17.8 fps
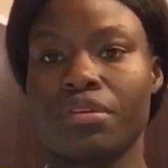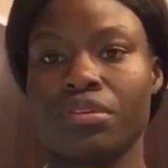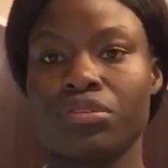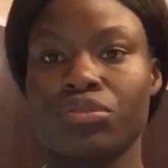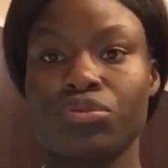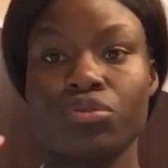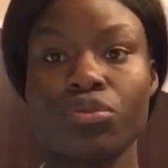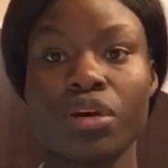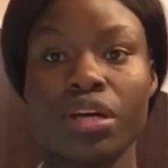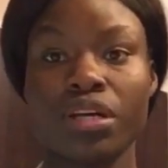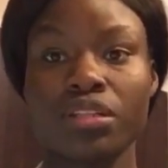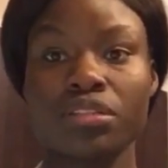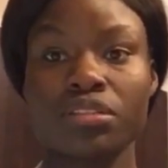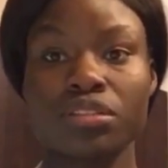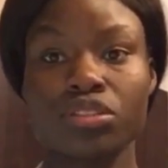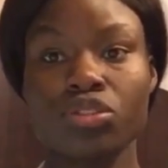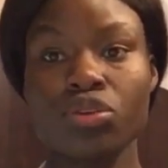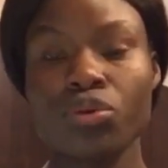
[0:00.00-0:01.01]
salt
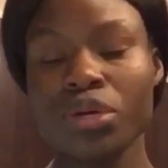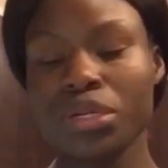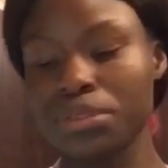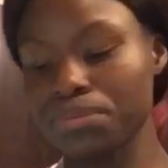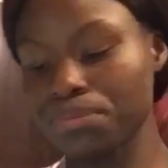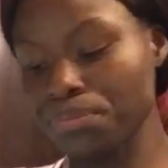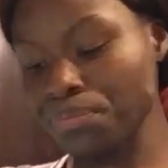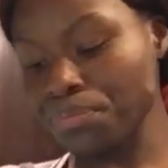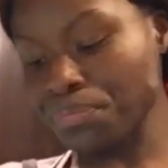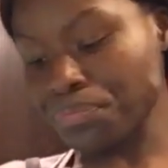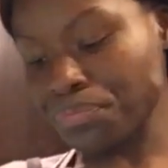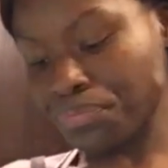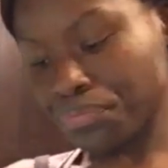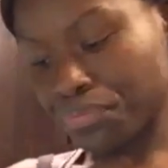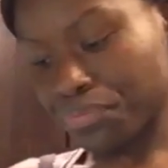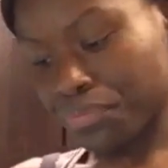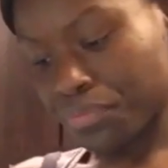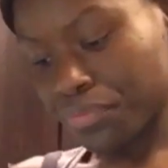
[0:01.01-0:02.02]
to it.
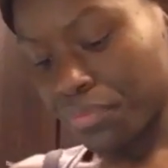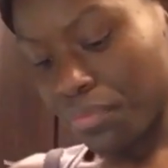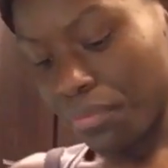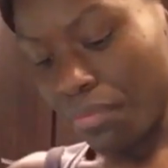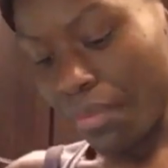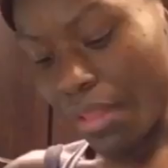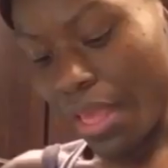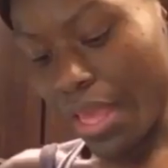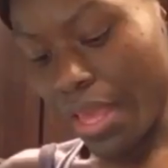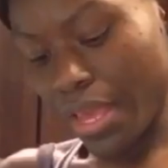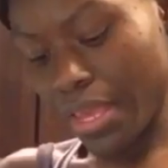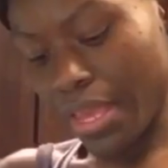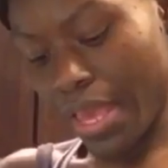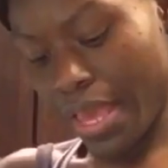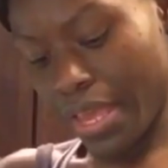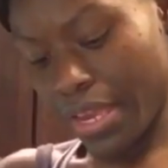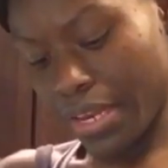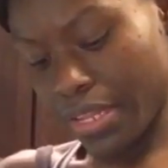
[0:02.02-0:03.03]
I
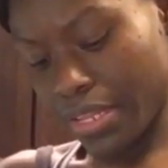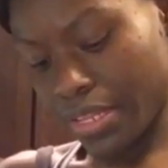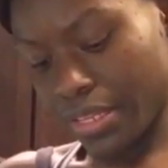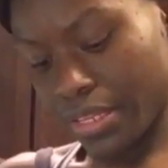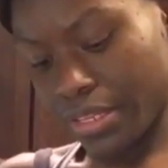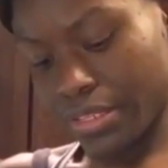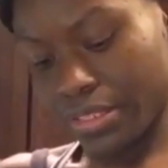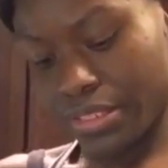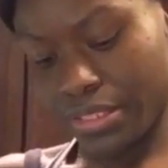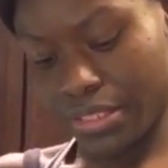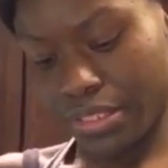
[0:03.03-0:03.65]
added